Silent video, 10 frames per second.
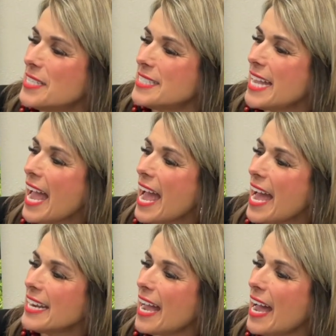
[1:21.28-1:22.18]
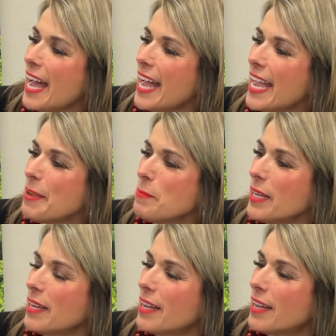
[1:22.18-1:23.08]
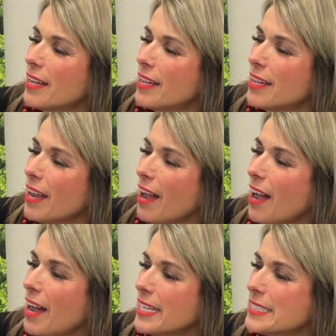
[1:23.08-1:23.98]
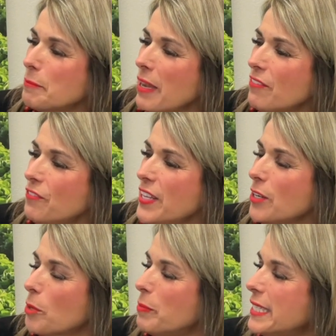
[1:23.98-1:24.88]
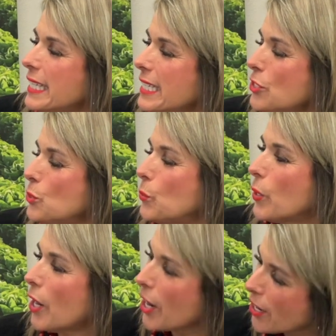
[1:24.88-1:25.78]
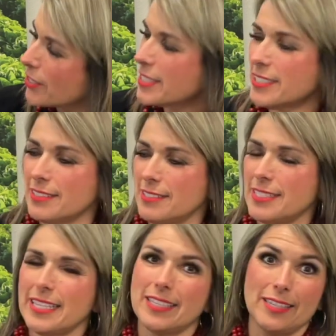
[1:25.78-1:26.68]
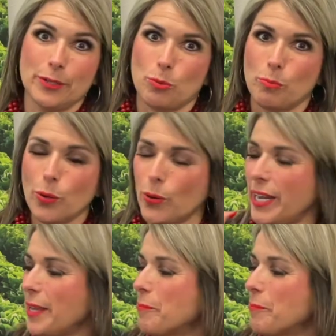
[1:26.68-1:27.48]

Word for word: Dad, I'm hot and my feet are beginning to hurt, said the little boy.